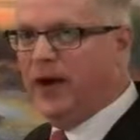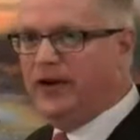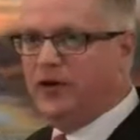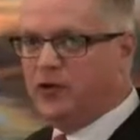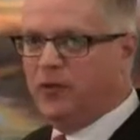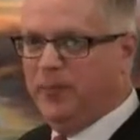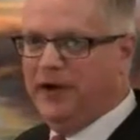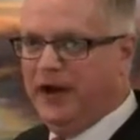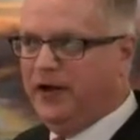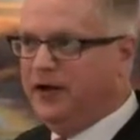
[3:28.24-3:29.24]
radio
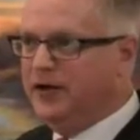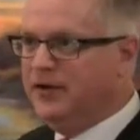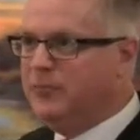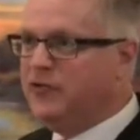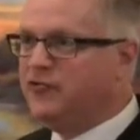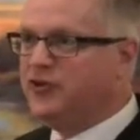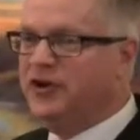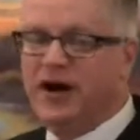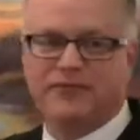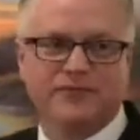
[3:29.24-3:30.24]
equipment area, but there's
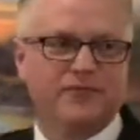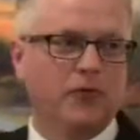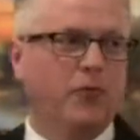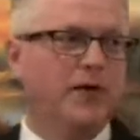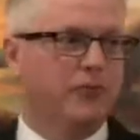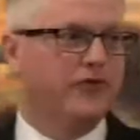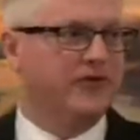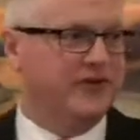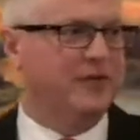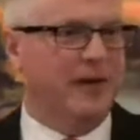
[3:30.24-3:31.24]
enough for one
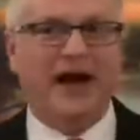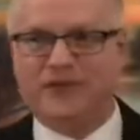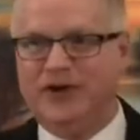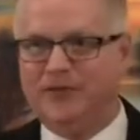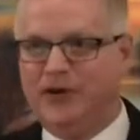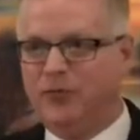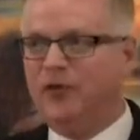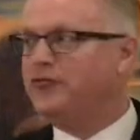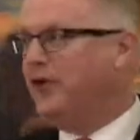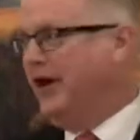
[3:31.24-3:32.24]
person to get back there if they
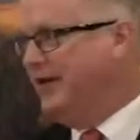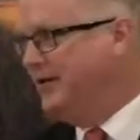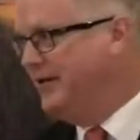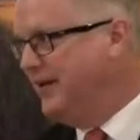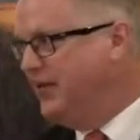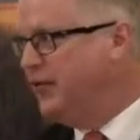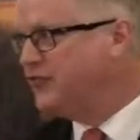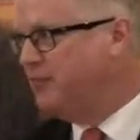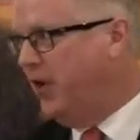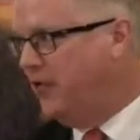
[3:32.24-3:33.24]
really tried, and they're
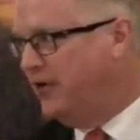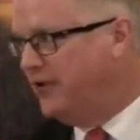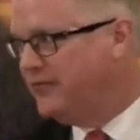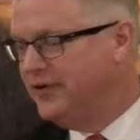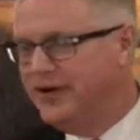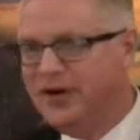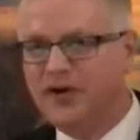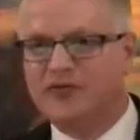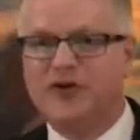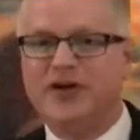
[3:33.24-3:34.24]
small enough.
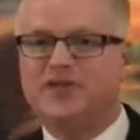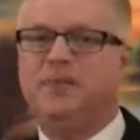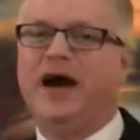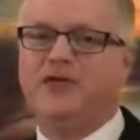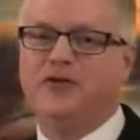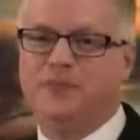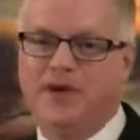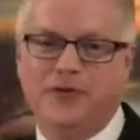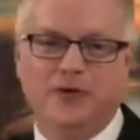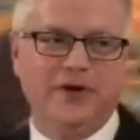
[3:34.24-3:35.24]
So he gets back there in the
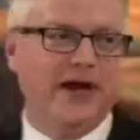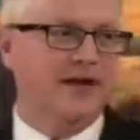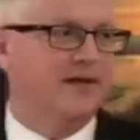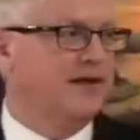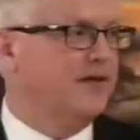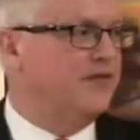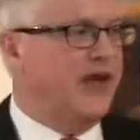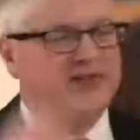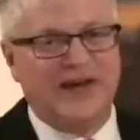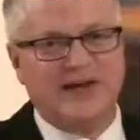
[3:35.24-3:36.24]
P-38.
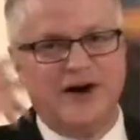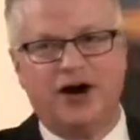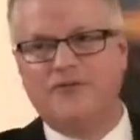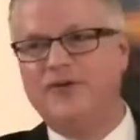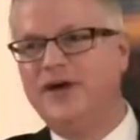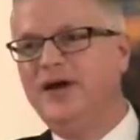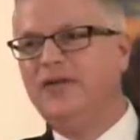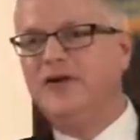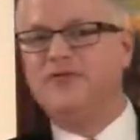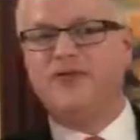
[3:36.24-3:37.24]
They take off.
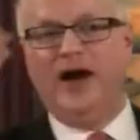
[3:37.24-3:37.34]
They're